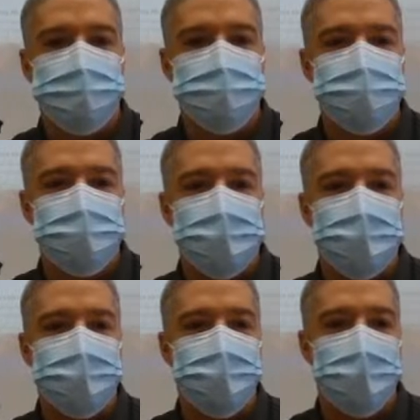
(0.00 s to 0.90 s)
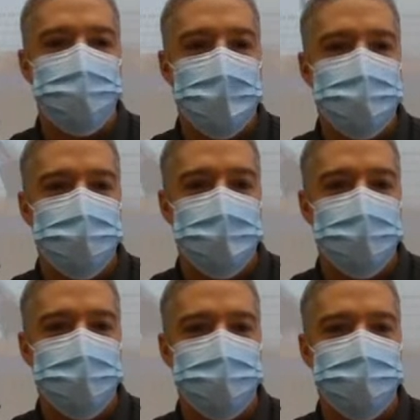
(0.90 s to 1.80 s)
Does C get cut by G
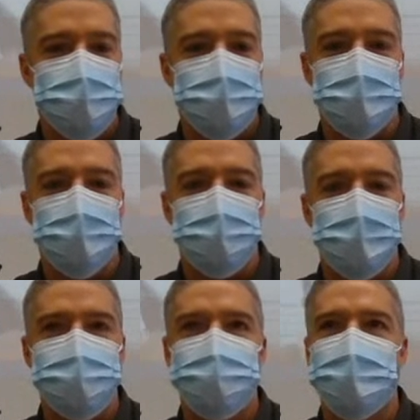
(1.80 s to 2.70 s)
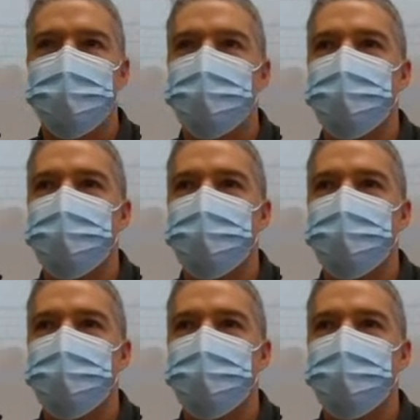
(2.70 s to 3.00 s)
or does G get cut by C?